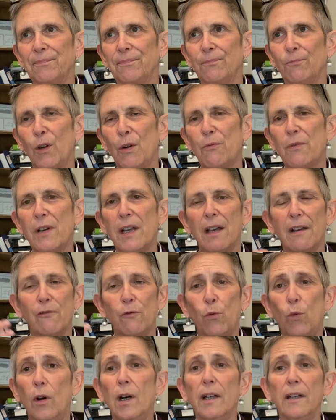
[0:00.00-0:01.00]
what we
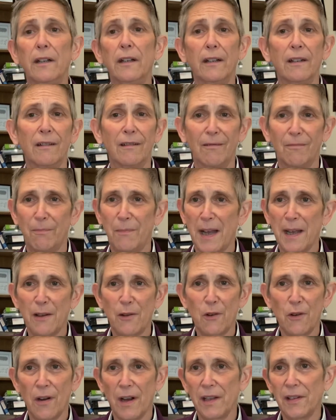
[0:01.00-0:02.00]
have won by
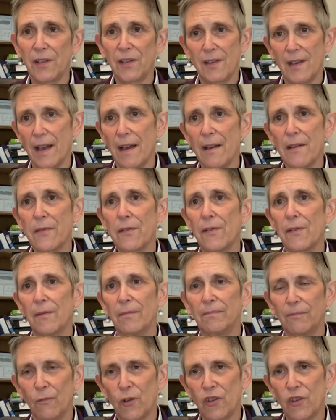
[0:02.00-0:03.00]
Christ's death,
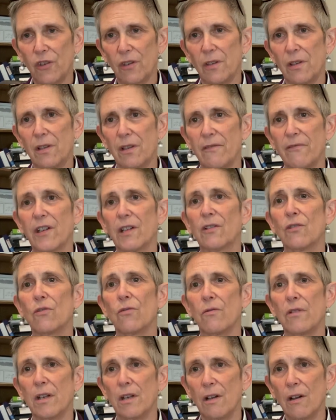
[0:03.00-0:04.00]
which is the
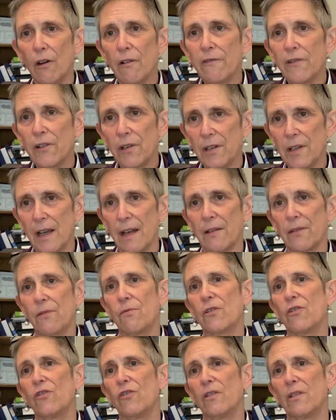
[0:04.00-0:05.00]
victory over death,
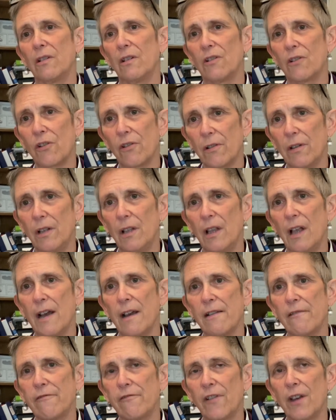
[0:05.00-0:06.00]
which is eternal
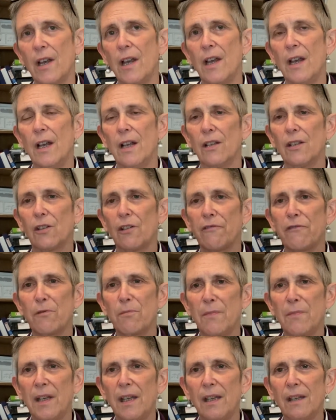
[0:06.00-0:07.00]
life. So for
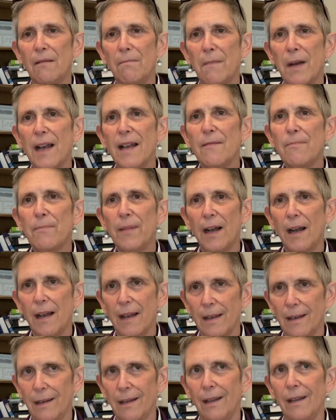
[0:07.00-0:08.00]
me and my
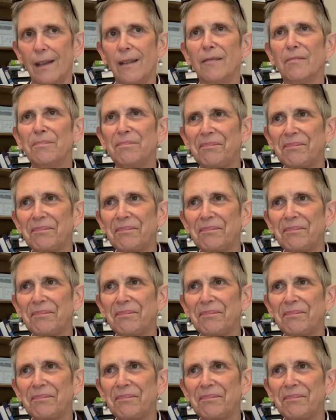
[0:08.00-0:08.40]
piety,